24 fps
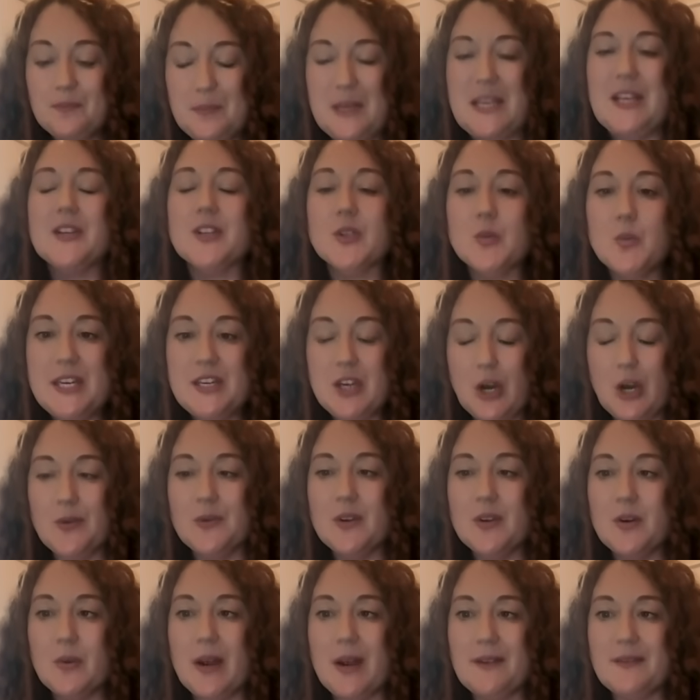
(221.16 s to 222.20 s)
because we
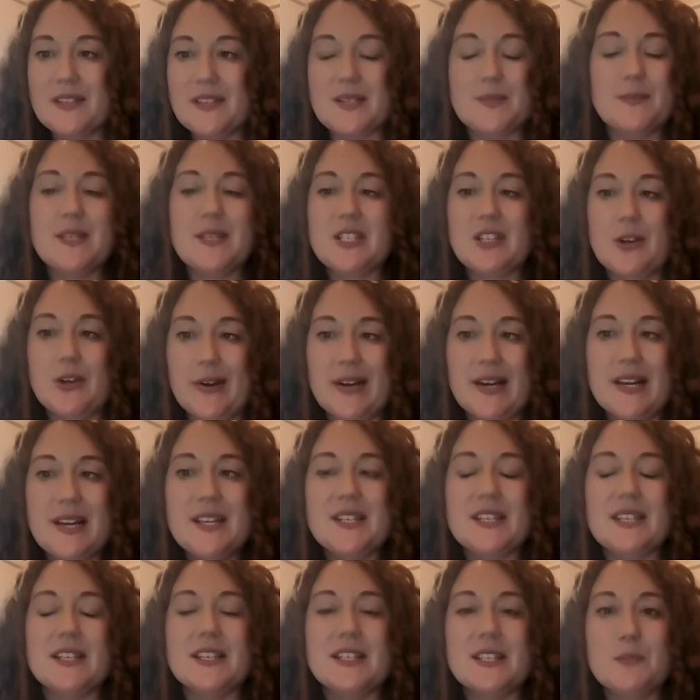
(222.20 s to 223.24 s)
don't know where this material
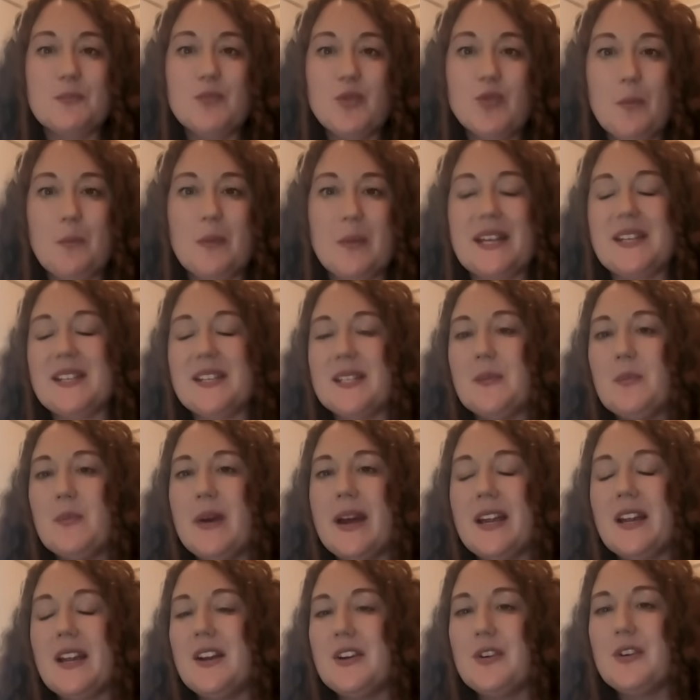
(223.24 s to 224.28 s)
is, it's probably
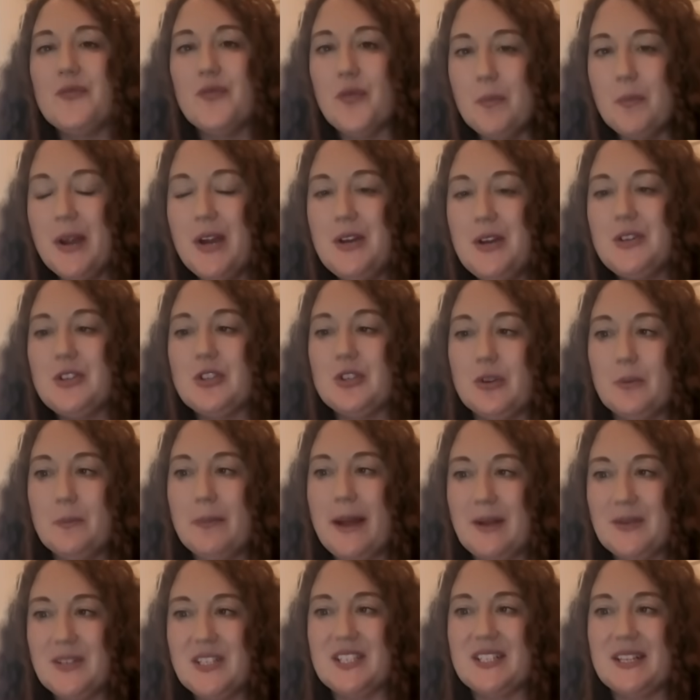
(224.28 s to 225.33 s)
somewhere kind of remote or
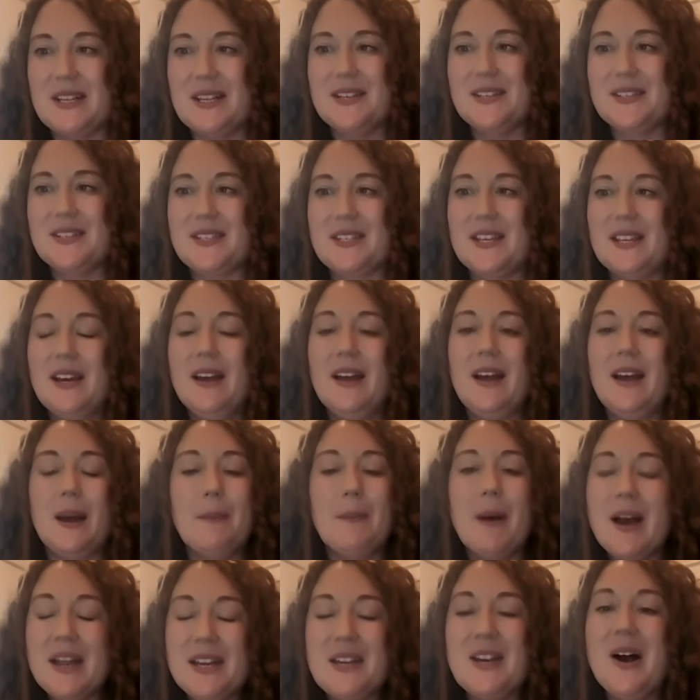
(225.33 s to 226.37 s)
mountainous.
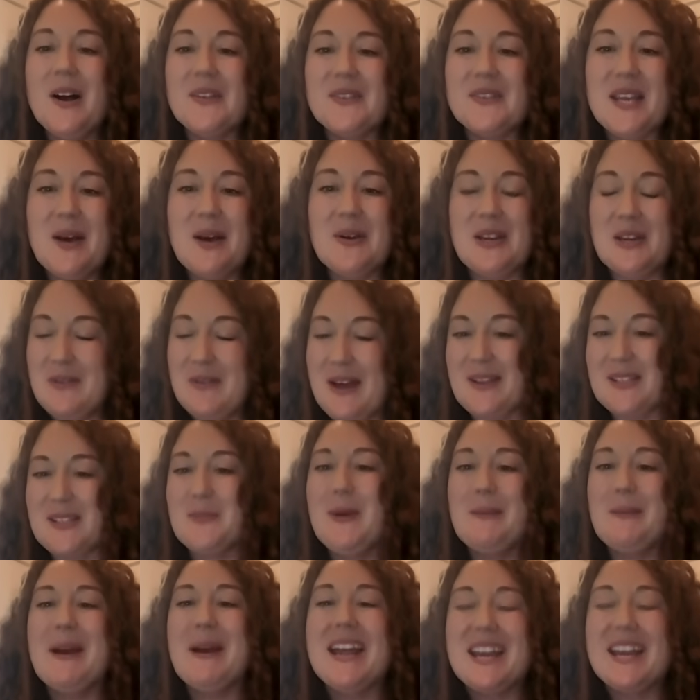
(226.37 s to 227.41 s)
I can't tell you. That's
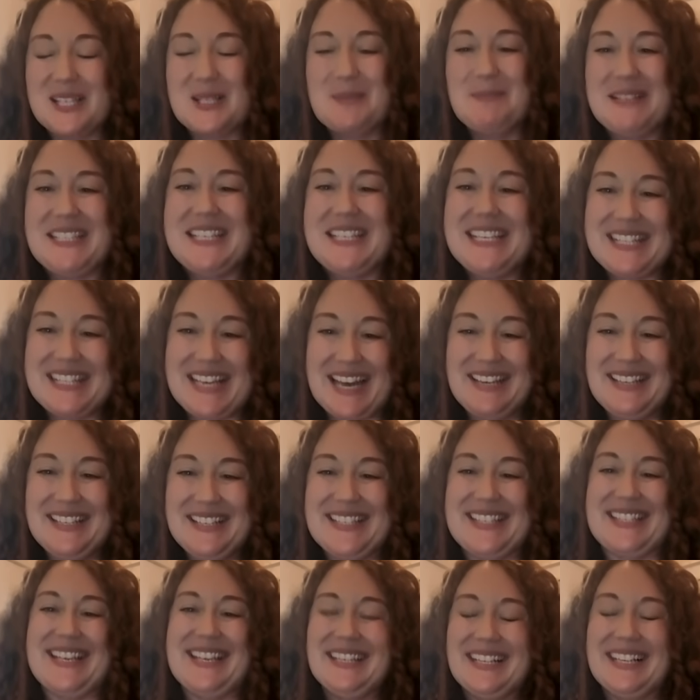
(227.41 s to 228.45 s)
where my expertise
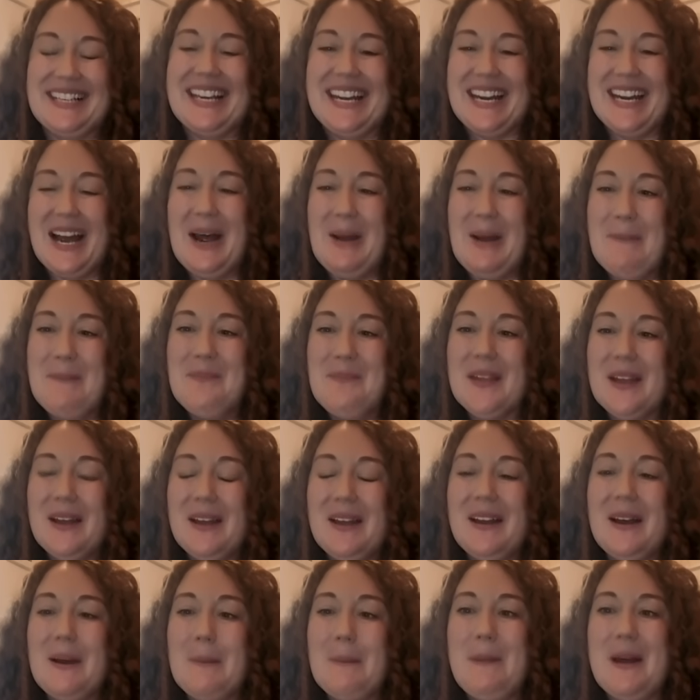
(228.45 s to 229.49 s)
ends, sadly.
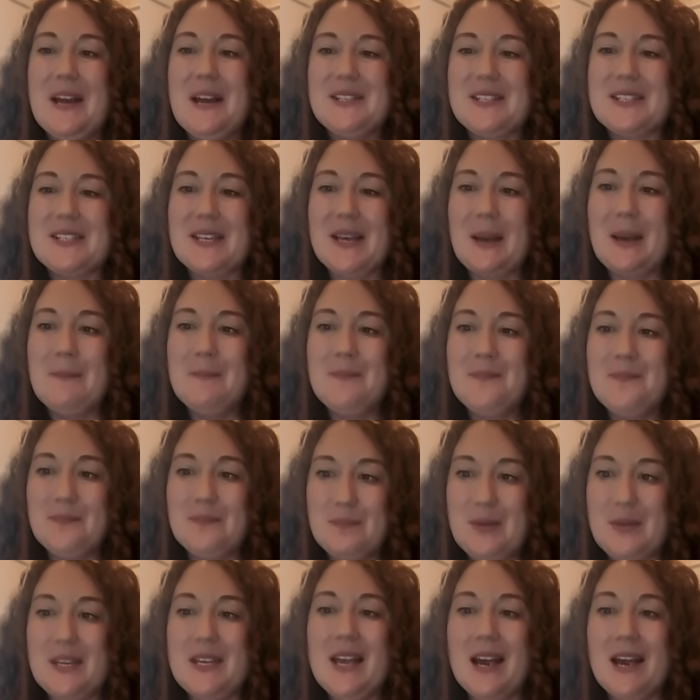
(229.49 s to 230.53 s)
But
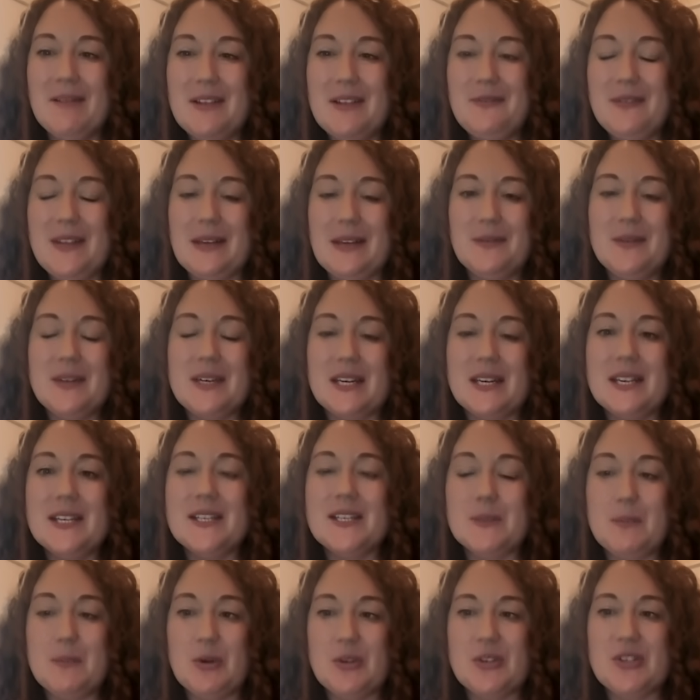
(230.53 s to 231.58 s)
I think that it
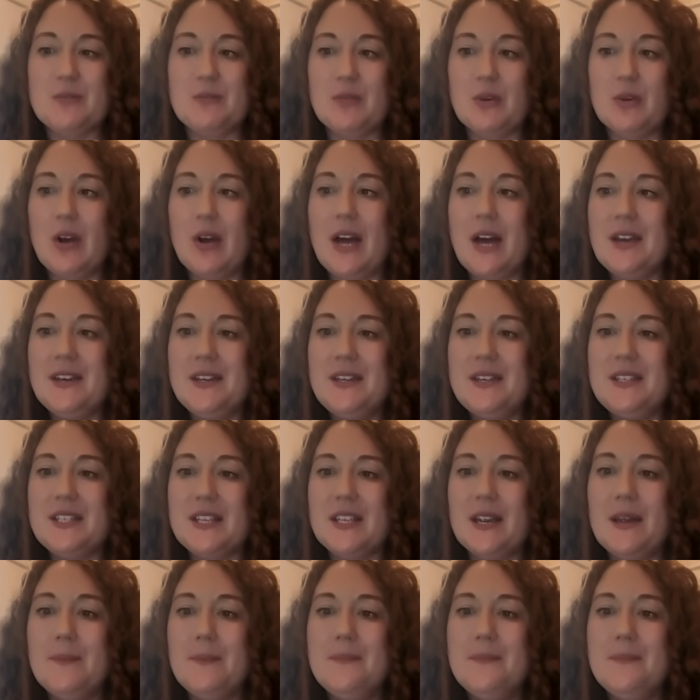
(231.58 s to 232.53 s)
is possible. And